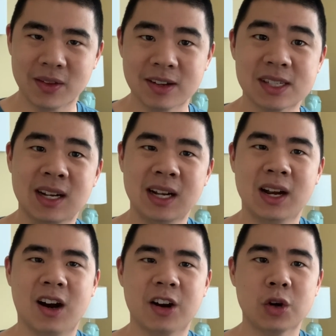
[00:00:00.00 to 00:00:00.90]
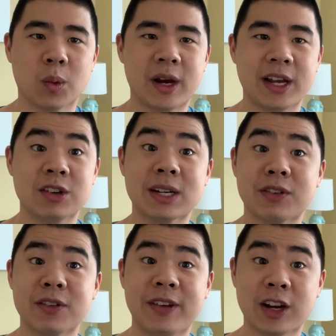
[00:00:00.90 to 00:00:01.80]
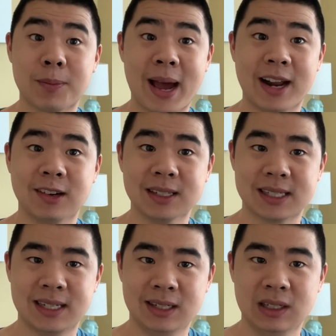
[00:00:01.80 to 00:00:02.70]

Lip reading: those. Are you working on your different finger patterns?